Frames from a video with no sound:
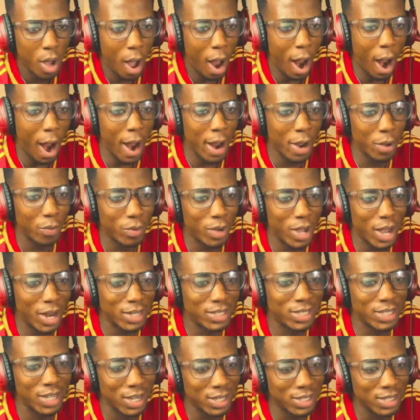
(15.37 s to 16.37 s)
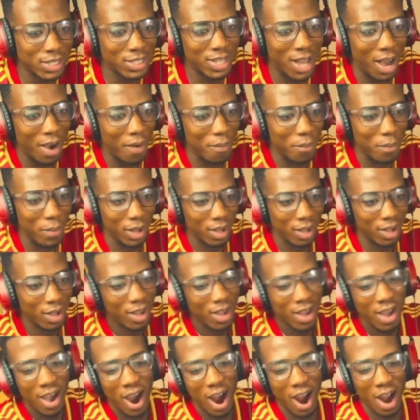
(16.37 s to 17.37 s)
Alright, we gotta check this out, man.
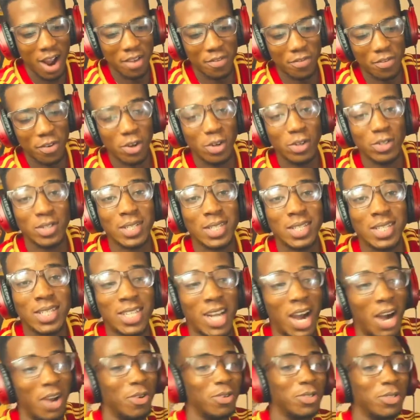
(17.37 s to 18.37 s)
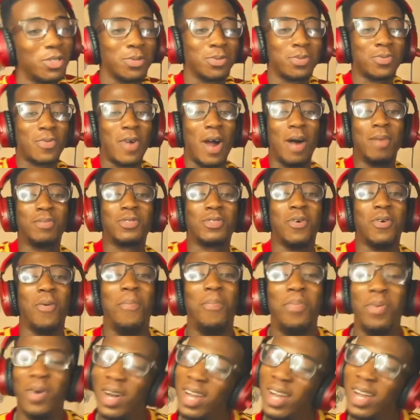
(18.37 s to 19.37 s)
Alright, if you're new to the channel, subscribe to your
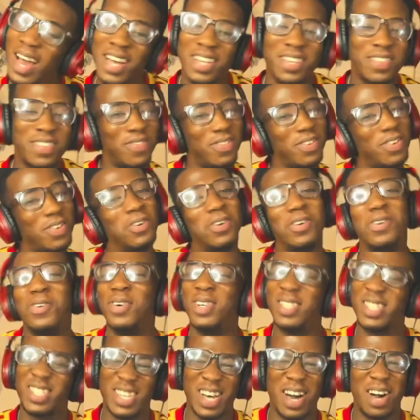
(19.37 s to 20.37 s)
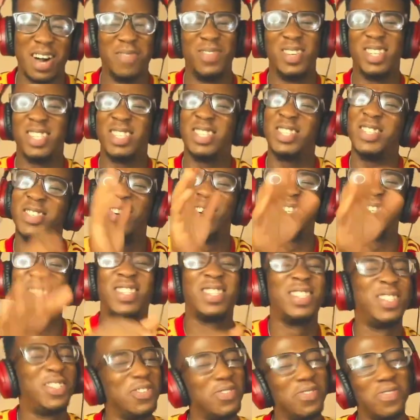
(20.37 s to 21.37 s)
boy, like the video. You know what time it is. You know what
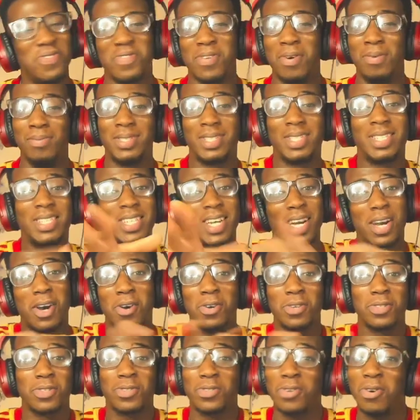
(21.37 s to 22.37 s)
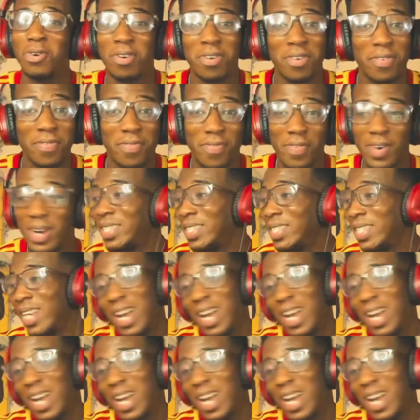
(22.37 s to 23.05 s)
to do. If you want me to check out your song friends.